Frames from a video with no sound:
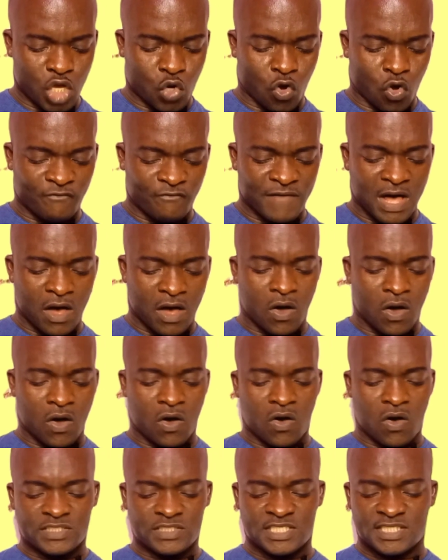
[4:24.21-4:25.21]
cover
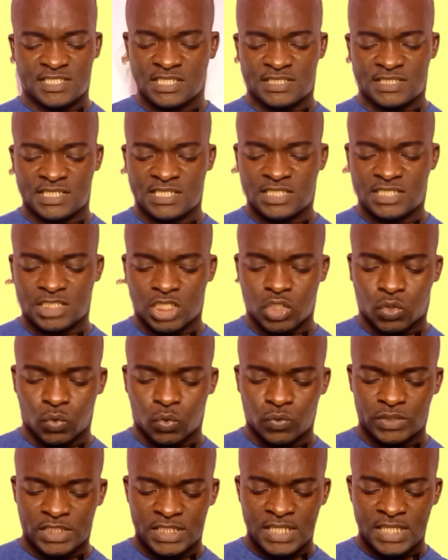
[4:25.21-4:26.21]
all citizens,
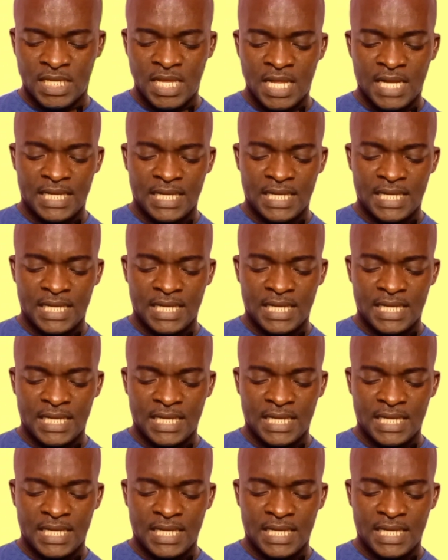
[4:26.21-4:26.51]
including